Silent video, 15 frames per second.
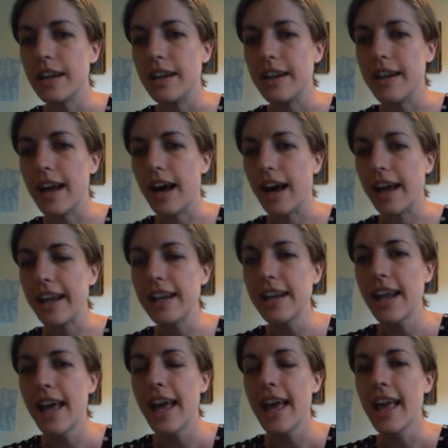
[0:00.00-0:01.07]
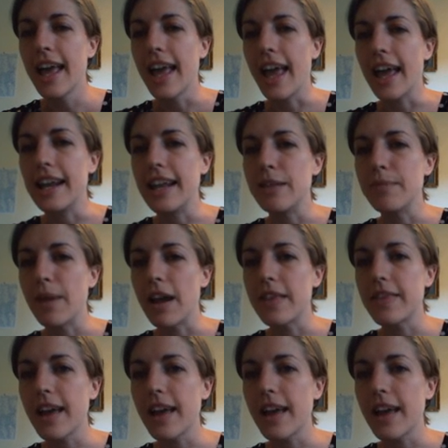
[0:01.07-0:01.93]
9. And in my